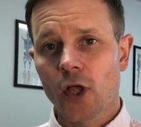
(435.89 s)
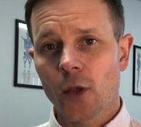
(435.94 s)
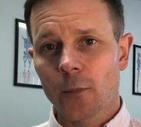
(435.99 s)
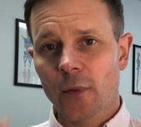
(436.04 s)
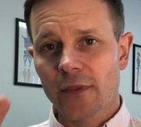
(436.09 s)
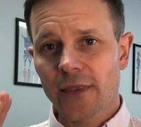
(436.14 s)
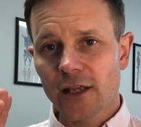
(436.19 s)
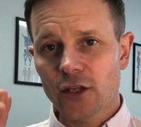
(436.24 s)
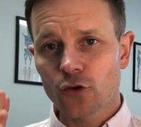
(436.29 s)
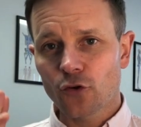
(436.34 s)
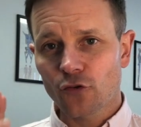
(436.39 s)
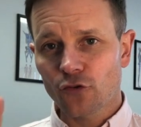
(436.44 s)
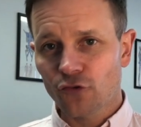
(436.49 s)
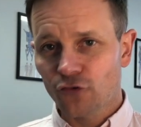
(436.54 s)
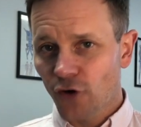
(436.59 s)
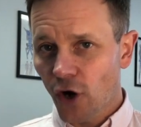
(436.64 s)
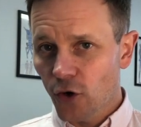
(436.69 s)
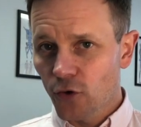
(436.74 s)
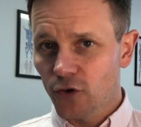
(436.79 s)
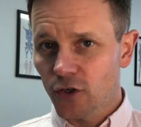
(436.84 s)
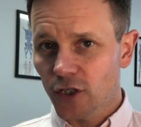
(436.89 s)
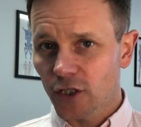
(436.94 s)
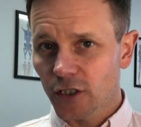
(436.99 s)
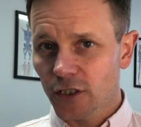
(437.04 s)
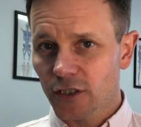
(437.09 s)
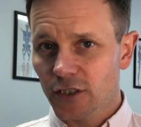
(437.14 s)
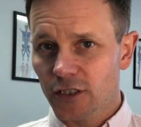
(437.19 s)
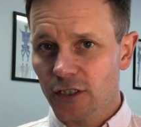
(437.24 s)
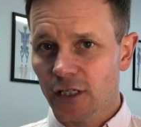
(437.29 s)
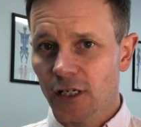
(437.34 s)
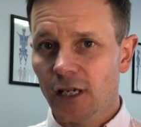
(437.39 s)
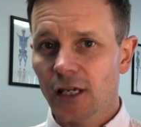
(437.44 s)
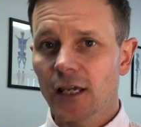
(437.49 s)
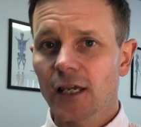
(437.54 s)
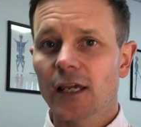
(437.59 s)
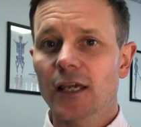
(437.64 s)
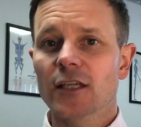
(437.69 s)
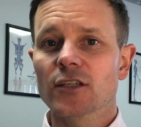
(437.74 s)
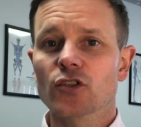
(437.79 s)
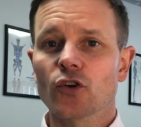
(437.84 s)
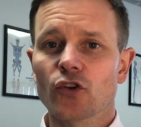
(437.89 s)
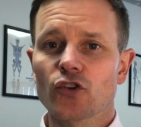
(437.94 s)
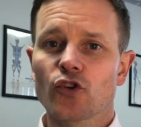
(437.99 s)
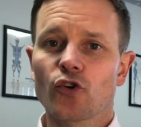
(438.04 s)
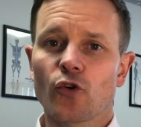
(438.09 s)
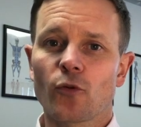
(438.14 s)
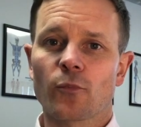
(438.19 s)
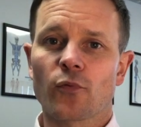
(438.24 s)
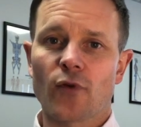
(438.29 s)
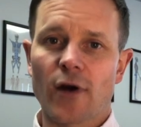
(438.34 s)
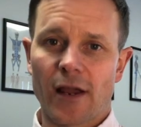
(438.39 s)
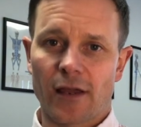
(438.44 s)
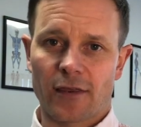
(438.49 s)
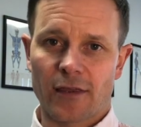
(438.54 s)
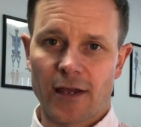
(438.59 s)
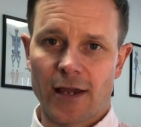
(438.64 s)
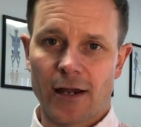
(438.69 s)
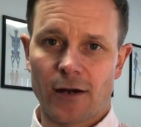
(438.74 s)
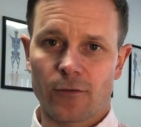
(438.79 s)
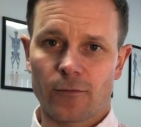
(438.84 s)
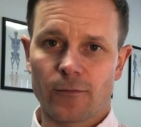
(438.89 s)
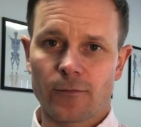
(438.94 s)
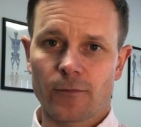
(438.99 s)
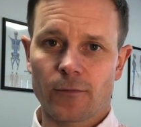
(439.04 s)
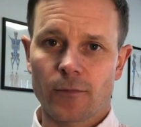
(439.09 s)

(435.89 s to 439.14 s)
but then your focus is on your breath out.